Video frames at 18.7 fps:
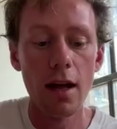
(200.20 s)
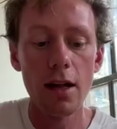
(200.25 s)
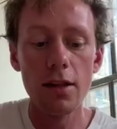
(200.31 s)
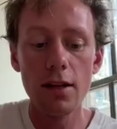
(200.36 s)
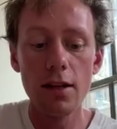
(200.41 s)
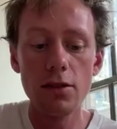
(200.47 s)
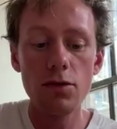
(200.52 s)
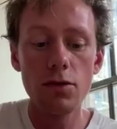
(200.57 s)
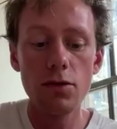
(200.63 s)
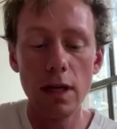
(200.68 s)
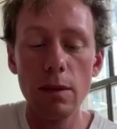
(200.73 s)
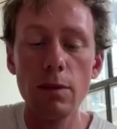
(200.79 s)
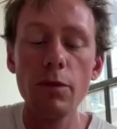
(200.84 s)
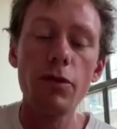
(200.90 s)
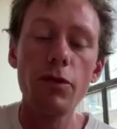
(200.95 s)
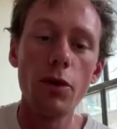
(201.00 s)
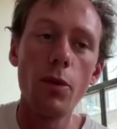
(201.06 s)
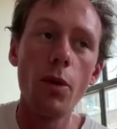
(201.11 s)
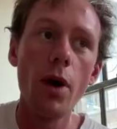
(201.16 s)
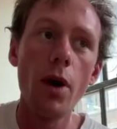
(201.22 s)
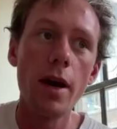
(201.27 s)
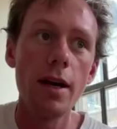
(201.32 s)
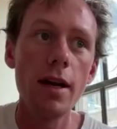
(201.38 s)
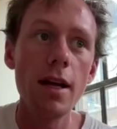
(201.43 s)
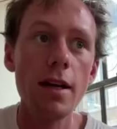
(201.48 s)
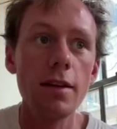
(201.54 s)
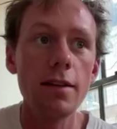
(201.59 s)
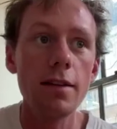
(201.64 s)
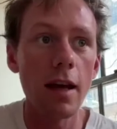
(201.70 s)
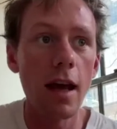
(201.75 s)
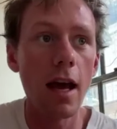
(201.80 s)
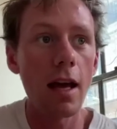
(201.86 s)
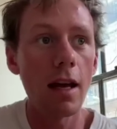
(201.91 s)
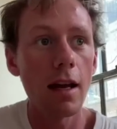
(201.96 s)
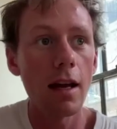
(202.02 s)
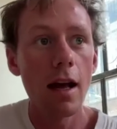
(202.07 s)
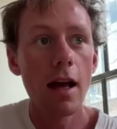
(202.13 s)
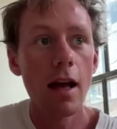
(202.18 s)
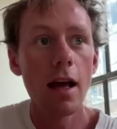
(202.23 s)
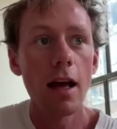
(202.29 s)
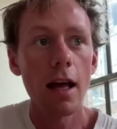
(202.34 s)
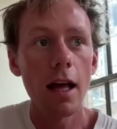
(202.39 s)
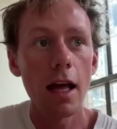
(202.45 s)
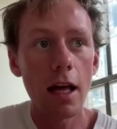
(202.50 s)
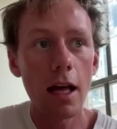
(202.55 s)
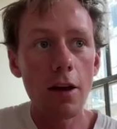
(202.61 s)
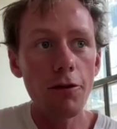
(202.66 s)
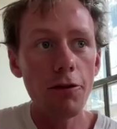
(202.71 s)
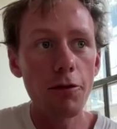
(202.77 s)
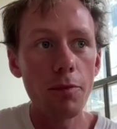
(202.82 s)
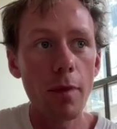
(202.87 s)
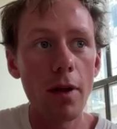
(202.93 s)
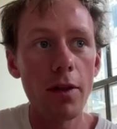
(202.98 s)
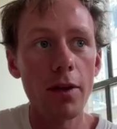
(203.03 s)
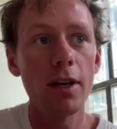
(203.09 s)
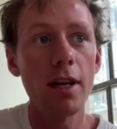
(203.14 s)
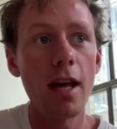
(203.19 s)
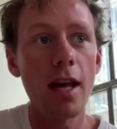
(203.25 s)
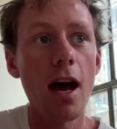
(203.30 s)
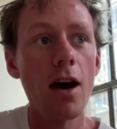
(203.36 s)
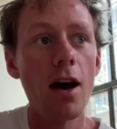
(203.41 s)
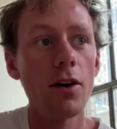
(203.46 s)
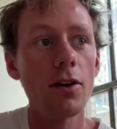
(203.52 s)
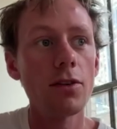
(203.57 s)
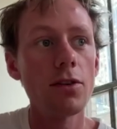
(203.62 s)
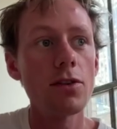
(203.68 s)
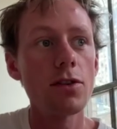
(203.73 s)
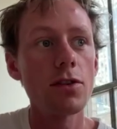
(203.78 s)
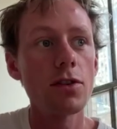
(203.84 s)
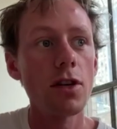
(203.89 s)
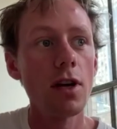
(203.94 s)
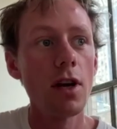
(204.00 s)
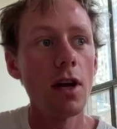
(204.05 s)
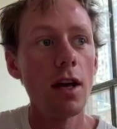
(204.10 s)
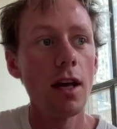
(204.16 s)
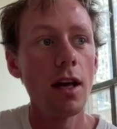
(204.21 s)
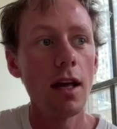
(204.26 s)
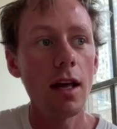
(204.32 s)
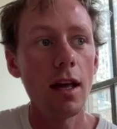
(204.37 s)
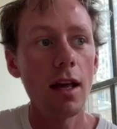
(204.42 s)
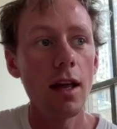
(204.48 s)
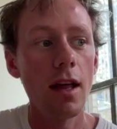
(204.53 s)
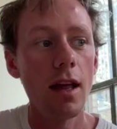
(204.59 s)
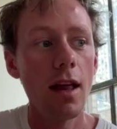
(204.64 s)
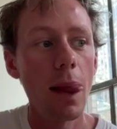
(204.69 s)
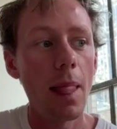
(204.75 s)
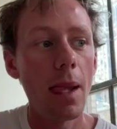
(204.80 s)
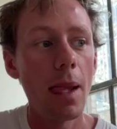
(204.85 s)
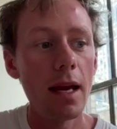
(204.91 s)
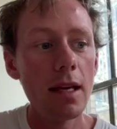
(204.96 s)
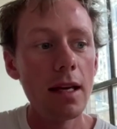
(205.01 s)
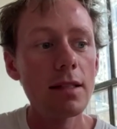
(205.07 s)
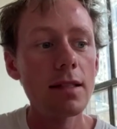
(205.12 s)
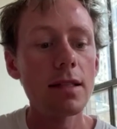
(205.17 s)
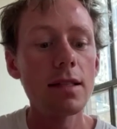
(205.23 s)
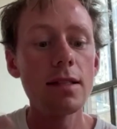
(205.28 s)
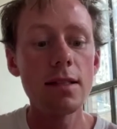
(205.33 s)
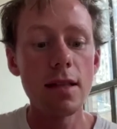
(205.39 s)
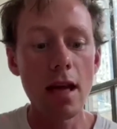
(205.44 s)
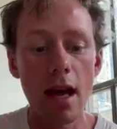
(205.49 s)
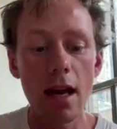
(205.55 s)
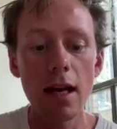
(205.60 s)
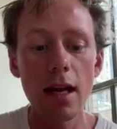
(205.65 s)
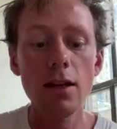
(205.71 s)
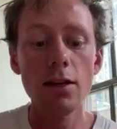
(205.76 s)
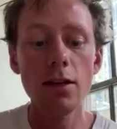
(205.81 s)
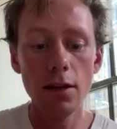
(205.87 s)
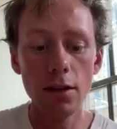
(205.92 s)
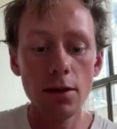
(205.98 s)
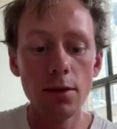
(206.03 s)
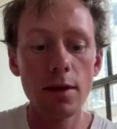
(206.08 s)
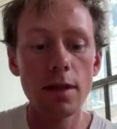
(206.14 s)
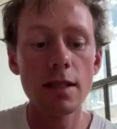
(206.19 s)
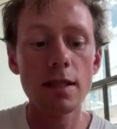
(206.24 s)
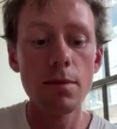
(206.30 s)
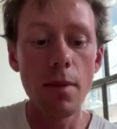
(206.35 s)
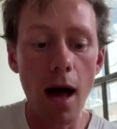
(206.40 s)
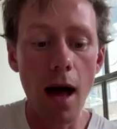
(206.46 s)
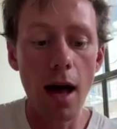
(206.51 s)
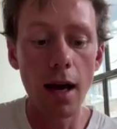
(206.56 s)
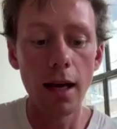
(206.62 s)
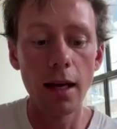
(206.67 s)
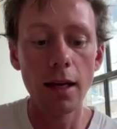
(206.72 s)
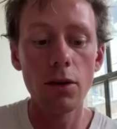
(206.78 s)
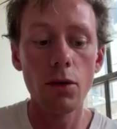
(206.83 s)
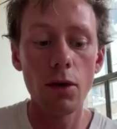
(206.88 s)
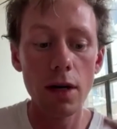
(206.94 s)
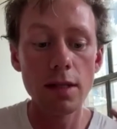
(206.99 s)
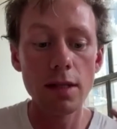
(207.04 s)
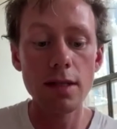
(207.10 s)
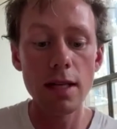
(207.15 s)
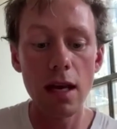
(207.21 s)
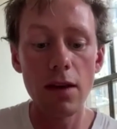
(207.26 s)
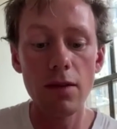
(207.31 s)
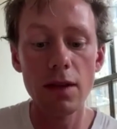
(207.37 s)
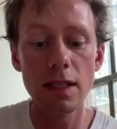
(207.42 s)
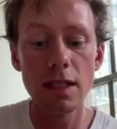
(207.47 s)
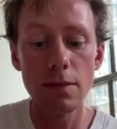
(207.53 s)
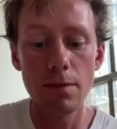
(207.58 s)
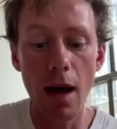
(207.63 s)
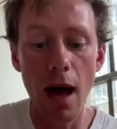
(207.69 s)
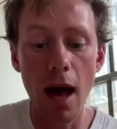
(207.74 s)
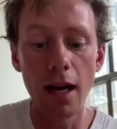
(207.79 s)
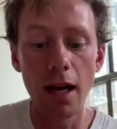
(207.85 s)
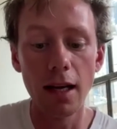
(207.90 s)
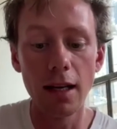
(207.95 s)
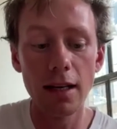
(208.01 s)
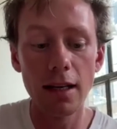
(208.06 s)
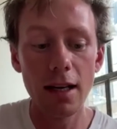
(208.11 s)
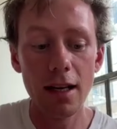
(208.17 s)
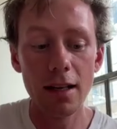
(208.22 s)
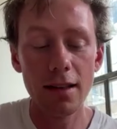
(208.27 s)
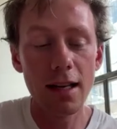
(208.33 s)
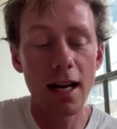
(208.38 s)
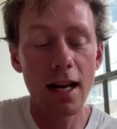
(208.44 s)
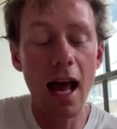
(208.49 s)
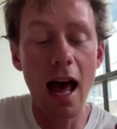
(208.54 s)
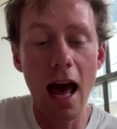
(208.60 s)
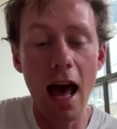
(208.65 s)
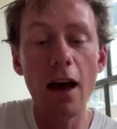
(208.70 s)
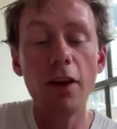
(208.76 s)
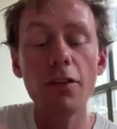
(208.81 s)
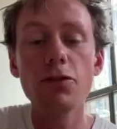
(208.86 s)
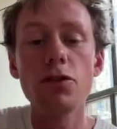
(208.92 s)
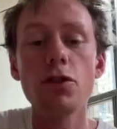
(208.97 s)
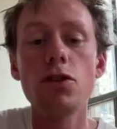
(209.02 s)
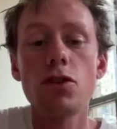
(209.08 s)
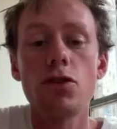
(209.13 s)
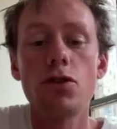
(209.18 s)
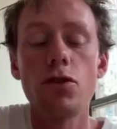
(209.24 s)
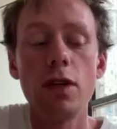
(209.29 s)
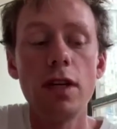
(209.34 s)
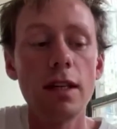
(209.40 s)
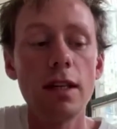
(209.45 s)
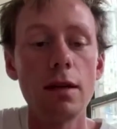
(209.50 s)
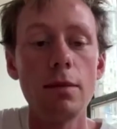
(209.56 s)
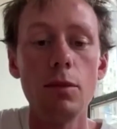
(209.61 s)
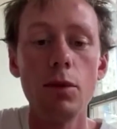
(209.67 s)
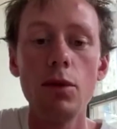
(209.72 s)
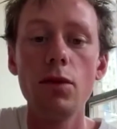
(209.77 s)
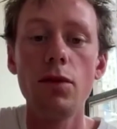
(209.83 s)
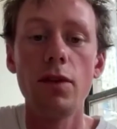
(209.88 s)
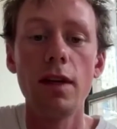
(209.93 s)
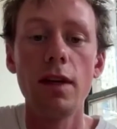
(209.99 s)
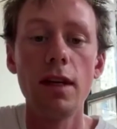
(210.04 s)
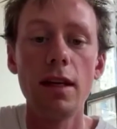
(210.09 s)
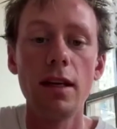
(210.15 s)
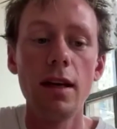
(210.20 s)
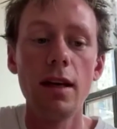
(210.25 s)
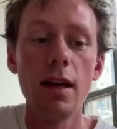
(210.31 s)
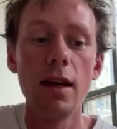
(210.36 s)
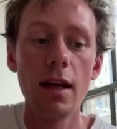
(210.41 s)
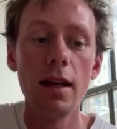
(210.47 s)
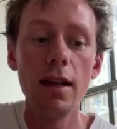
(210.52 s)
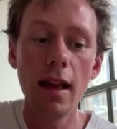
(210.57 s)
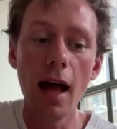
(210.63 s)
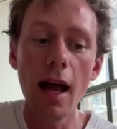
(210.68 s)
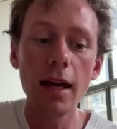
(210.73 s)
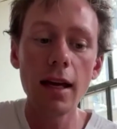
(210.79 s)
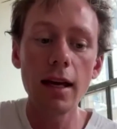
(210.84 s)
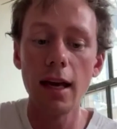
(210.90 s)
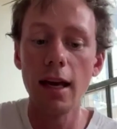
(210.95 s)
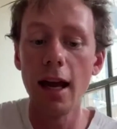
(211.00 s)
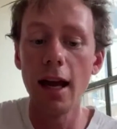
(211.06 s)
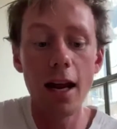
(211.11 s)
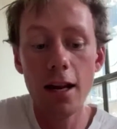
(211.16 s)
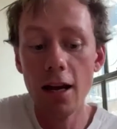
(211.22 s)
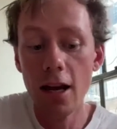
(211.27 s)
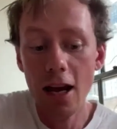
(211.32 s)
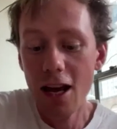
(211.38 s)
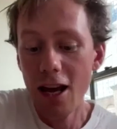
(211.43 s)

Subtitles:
the dream for what it is. And if Mother Couch is set in Ewan's mind or in David's mind, then I have to treat the movie like it. And